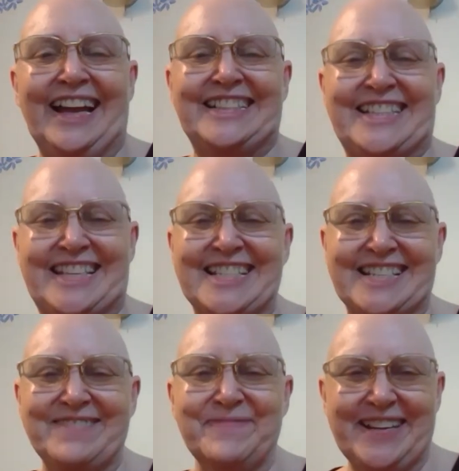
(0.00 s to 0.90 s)
It
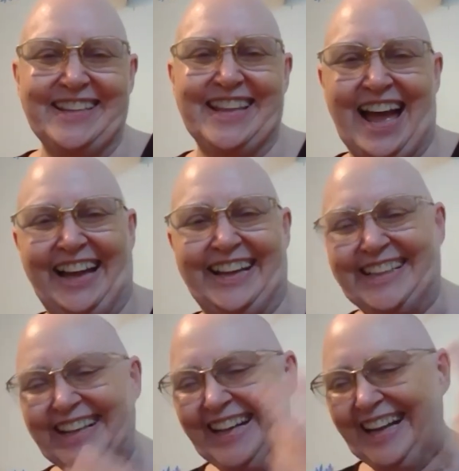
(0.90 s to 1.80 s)
doesn't mean
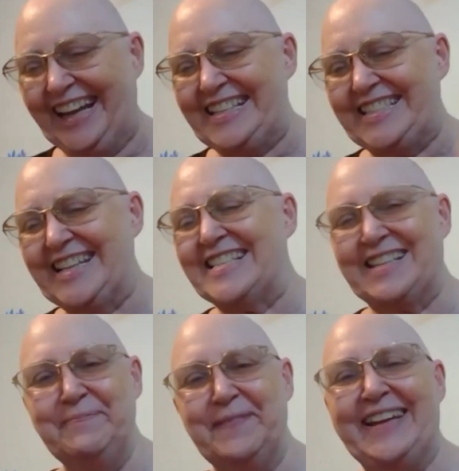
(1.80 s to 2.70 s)
that. It
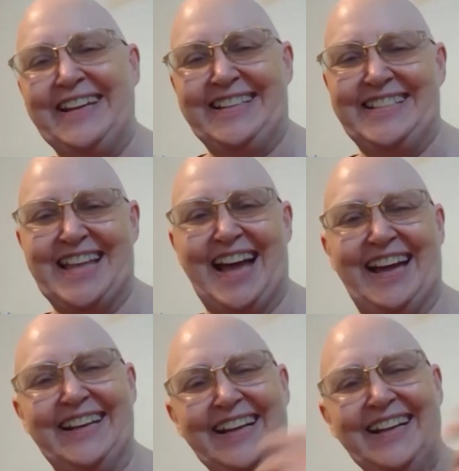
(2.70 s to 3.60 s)
just means
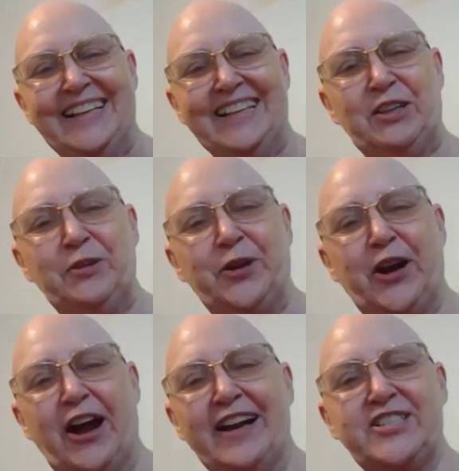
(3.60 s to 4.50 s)
that you
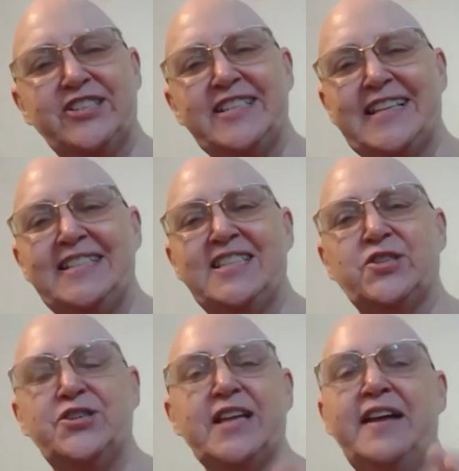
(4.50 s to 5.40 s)
guard your sense
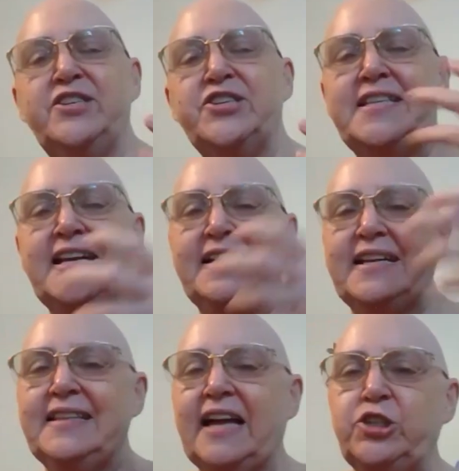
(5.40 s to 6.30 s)
doors,
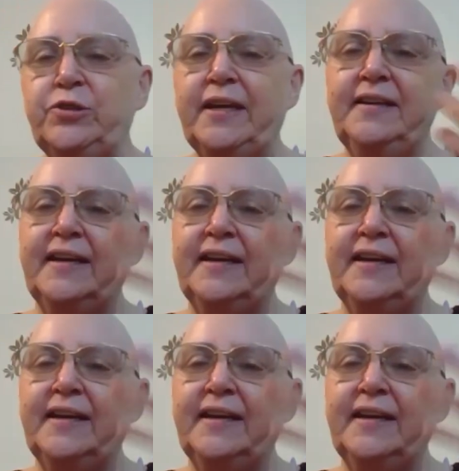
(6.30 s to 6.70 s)
understanding that you can